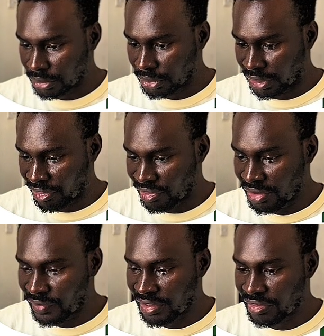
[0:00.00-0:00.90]
You can see
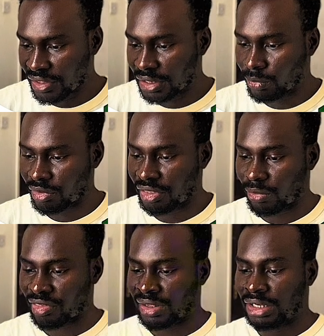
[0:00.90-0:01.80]
right here that there
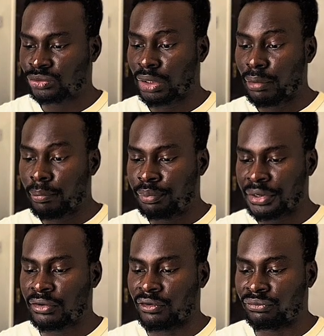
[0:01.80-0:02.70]
was an actual
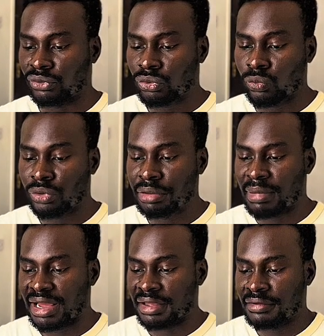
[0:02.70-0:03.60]
break of not only
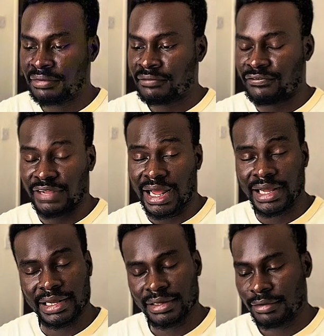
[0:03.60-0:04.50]
my
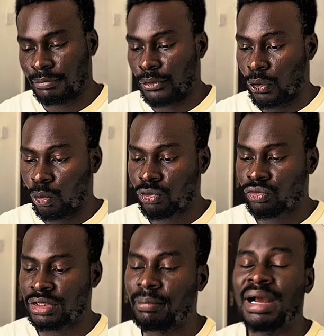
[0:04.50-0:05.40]
flag, but
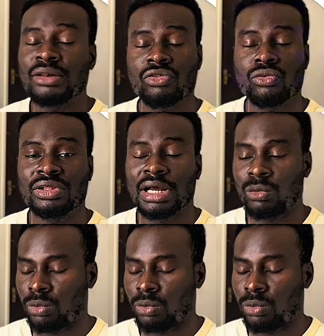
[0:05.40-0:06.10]
also the minor zone that